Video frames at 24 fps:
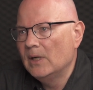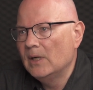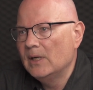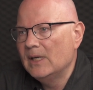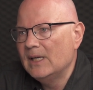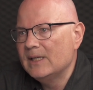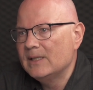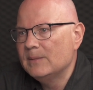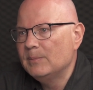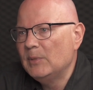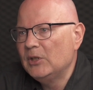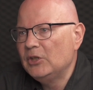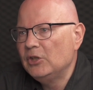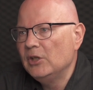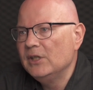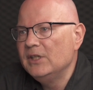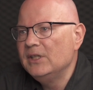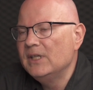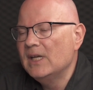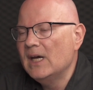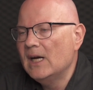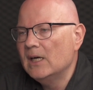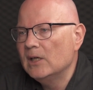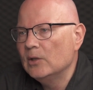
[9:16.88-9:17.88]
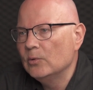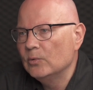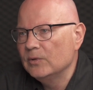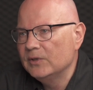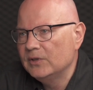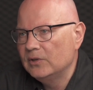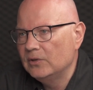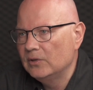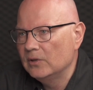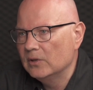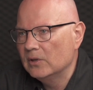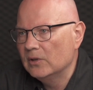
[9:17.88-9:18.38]
especially narrow
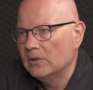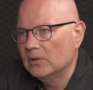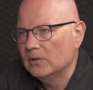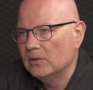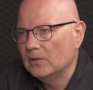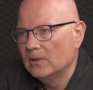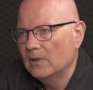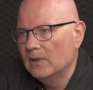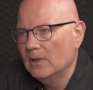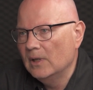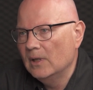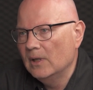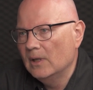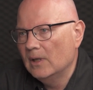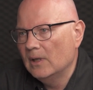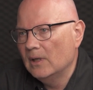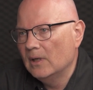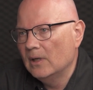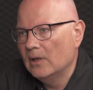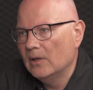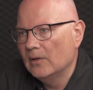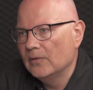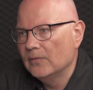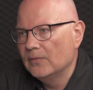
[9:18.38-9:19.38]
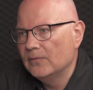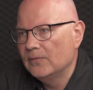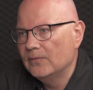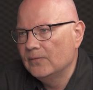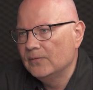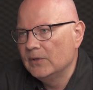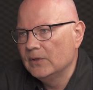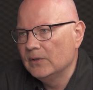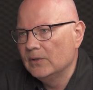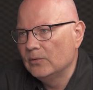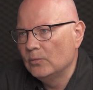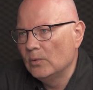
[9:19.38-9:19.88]
circle of
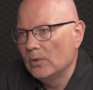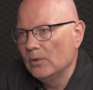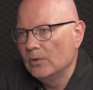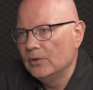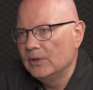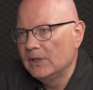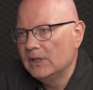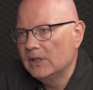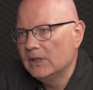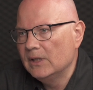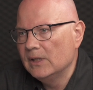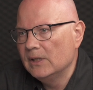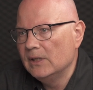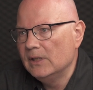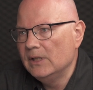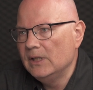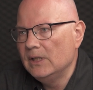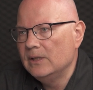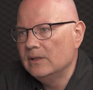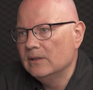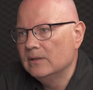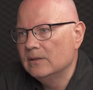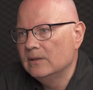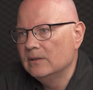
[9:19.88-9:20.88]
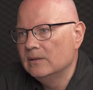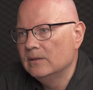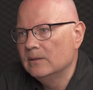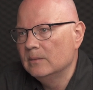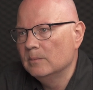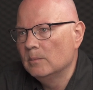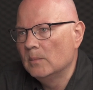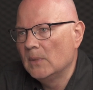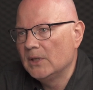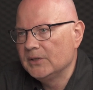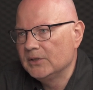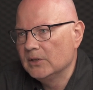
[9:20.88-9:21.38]
the ruling elite
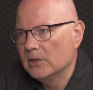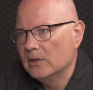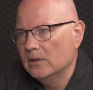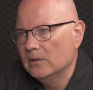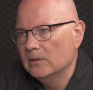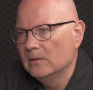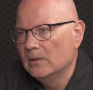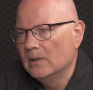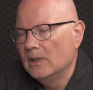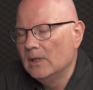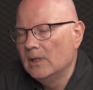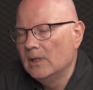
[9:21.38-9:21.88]
in Moscow